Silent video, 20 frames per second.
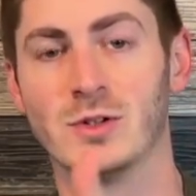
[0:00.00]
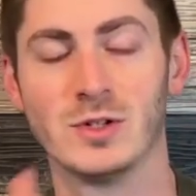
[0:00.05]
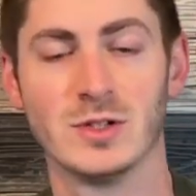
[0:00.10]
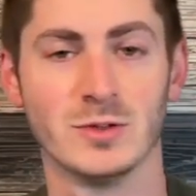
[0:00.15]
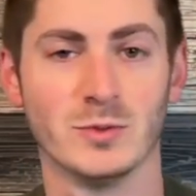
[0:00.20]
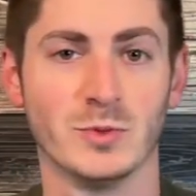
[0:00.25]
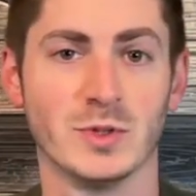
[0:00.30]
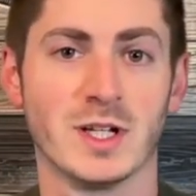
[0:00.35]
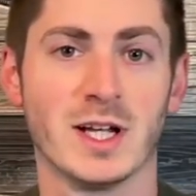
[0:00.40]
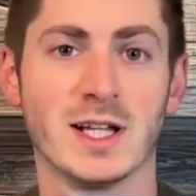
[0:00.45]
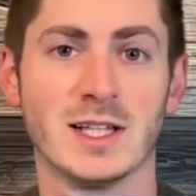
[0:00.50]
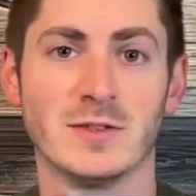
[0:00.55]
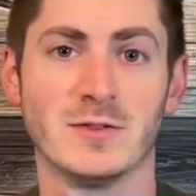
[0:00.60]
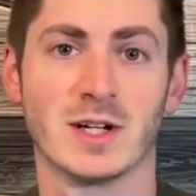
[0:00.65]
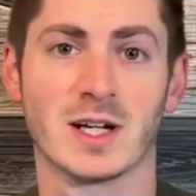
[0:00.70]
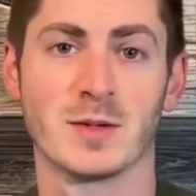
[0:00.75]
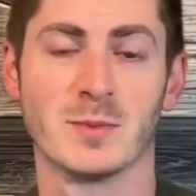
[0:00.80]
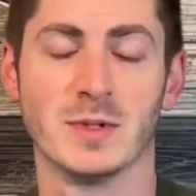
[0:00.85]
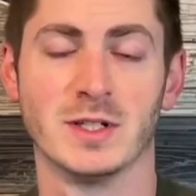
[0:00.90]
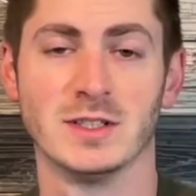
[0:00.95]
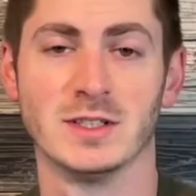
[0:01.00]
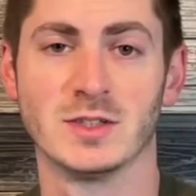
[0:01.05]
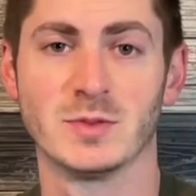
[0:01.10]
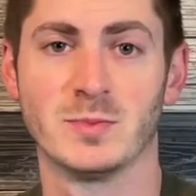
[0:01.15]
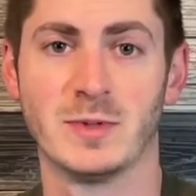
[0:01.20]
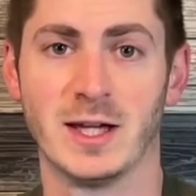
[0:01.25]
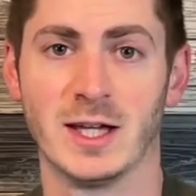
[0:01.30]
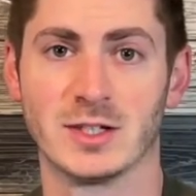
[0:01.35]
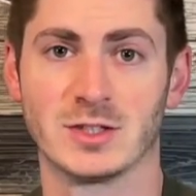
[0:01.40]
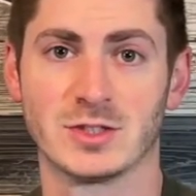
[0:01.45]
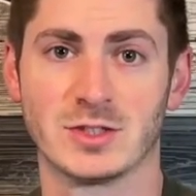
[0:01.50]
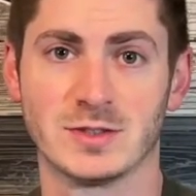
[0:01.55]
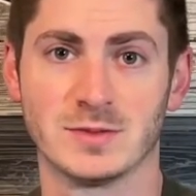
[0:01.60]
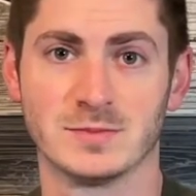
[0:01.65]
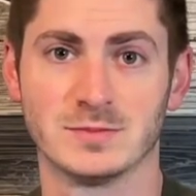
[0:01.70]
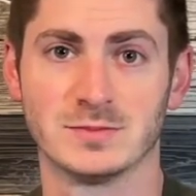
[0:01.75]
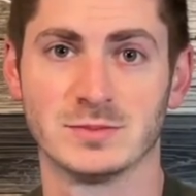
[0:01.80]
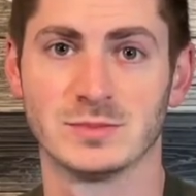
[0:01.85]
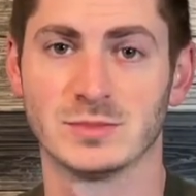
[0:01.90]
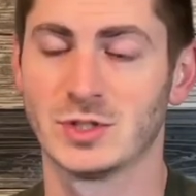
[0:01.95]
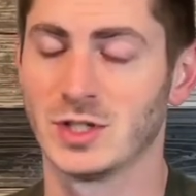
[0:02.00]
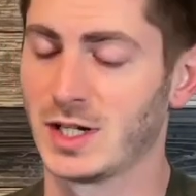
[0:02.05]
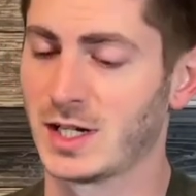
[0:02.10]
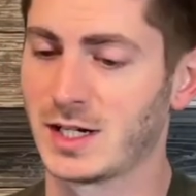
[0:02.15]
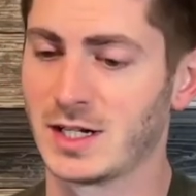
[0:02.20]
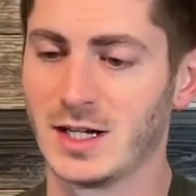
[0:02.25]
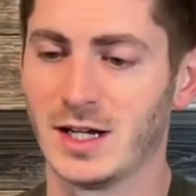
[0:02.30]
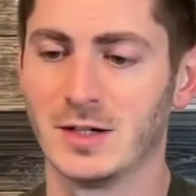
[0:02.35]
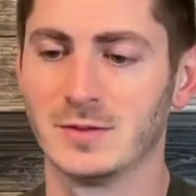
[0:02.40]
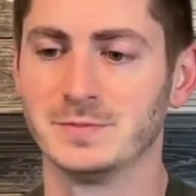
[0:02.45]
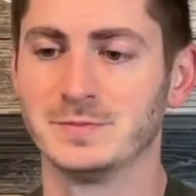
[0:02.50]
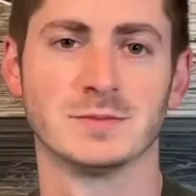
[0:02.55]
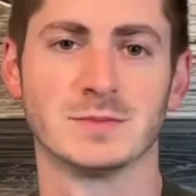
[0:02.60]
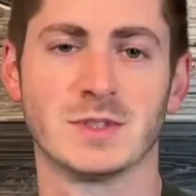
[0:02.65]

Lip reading: Would highly recommend this batch. Check it out.